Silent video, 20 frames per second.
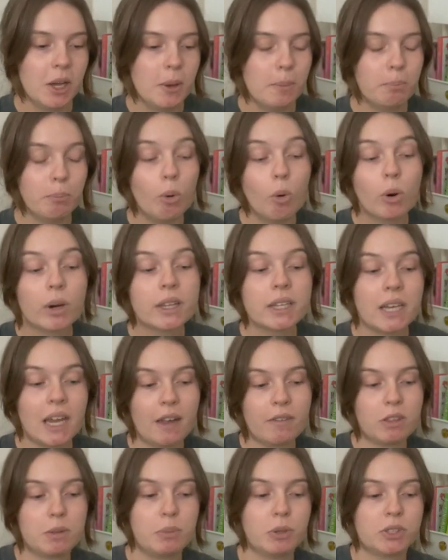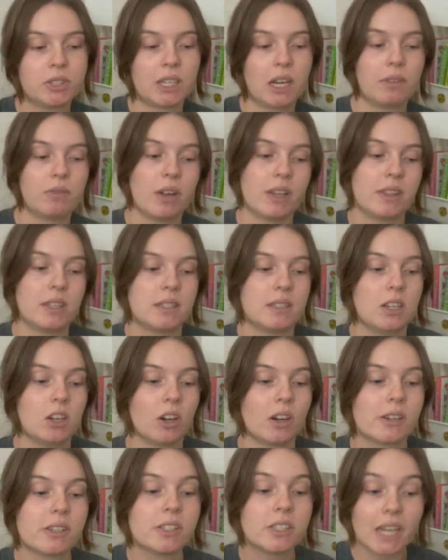more than half the books that I've read this year
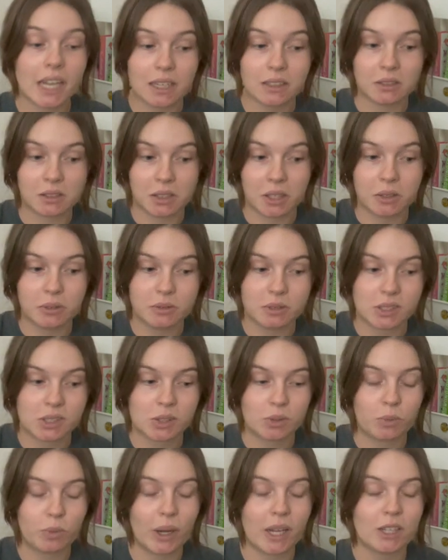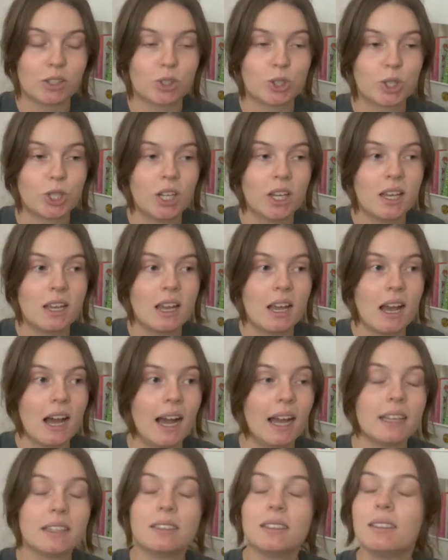are standalones, which
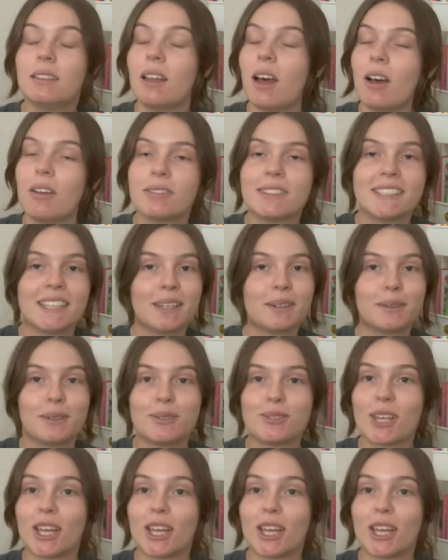I love standalones.